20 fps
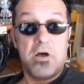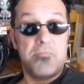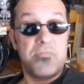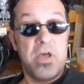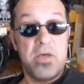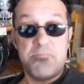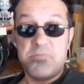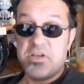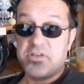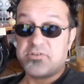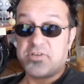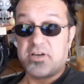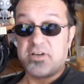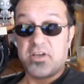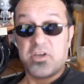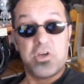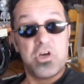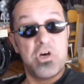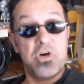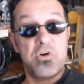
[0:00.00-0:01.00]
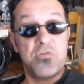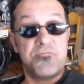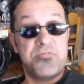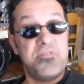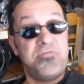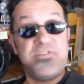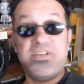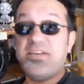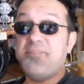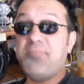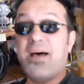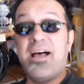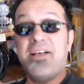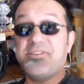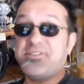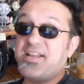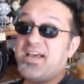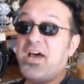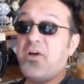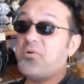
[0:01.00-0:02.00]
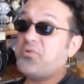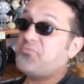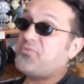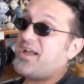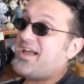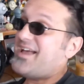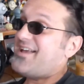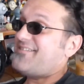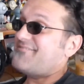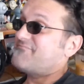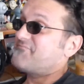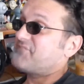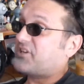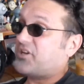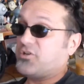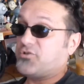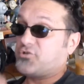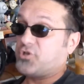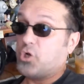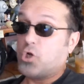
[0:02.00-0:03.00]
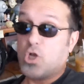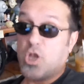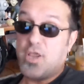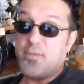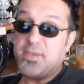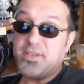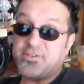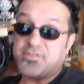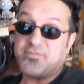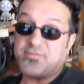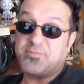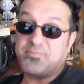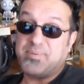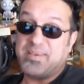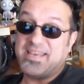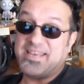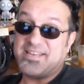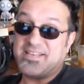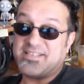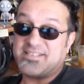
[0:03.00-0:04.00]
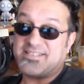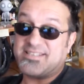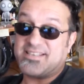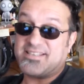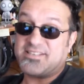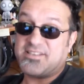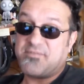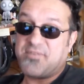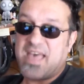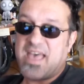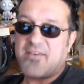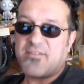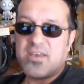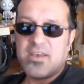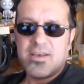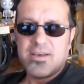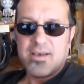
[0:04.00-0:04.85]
that means I can go 15 miles an hour, right? Because the limit of speed is 65.